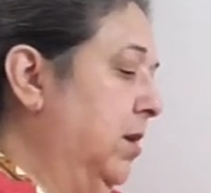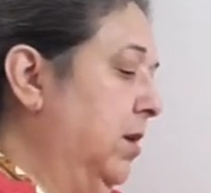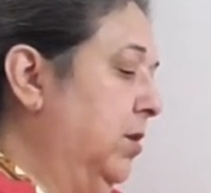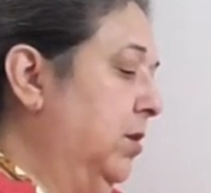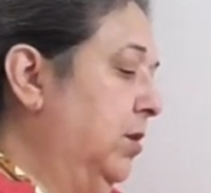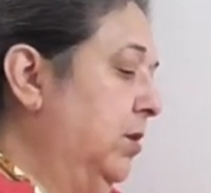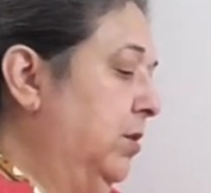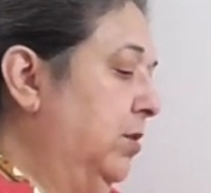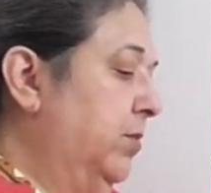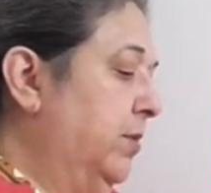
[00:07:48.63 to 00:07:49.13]

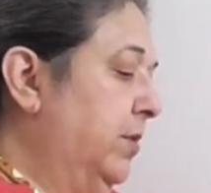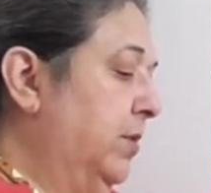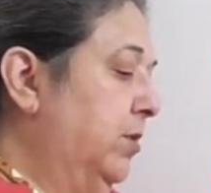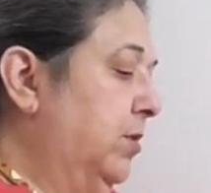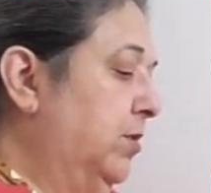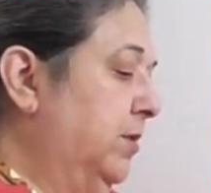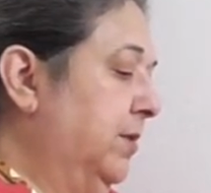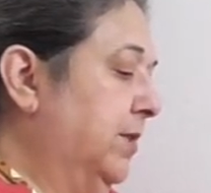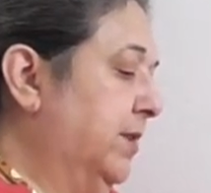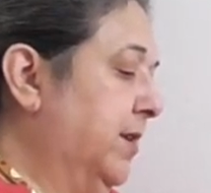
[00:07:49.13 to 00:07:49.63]
You do want to
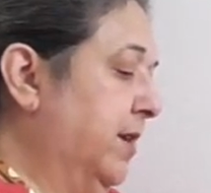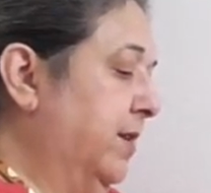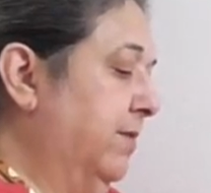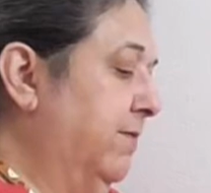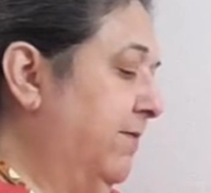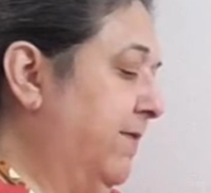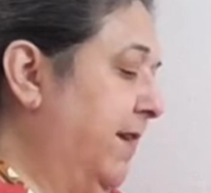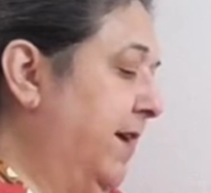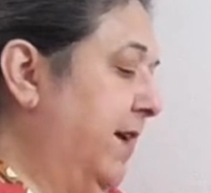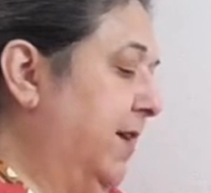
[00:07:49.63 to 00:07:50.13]
do this kind of
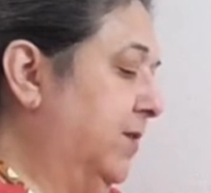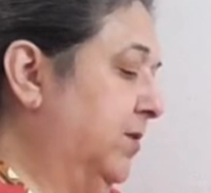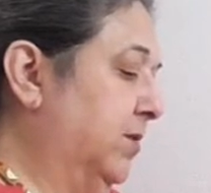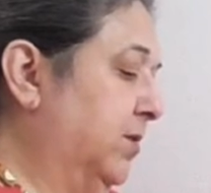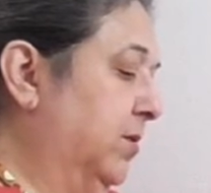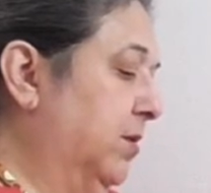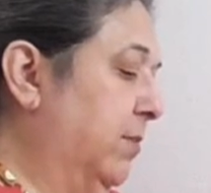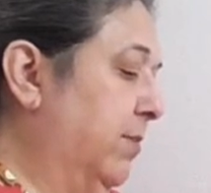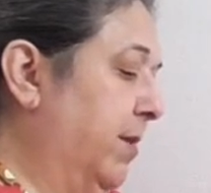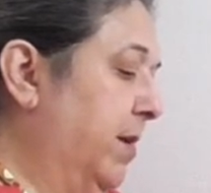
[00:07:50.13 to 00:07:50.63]
fast,
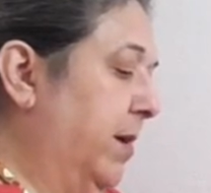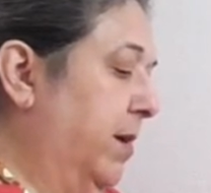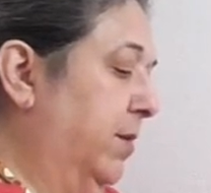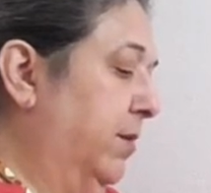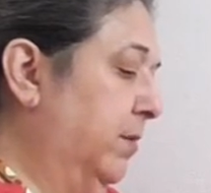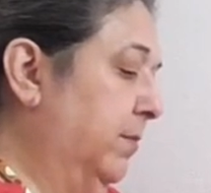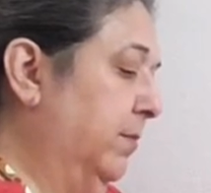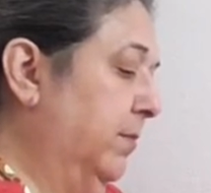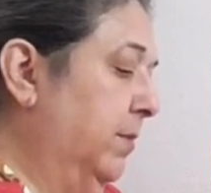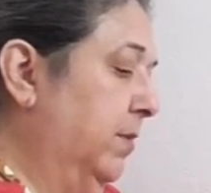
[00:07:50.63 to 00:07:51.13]
so the
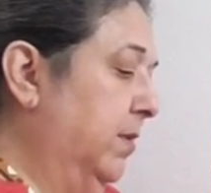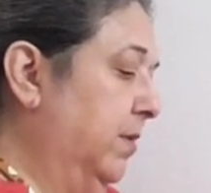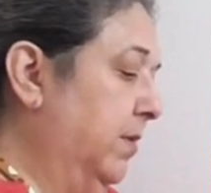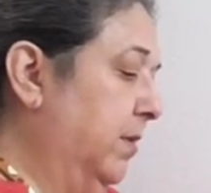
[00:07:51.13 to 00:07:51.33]
bottom,